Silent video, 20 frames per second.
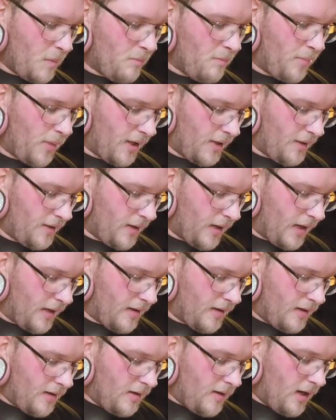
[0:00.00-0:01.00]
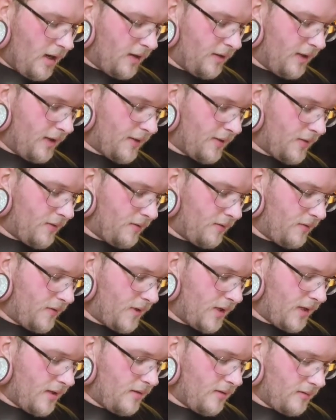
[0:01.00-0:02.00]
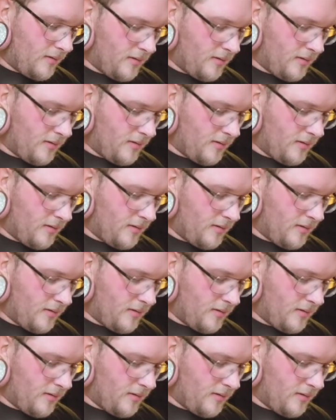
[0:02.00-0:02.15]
But you got Our Last Crusade.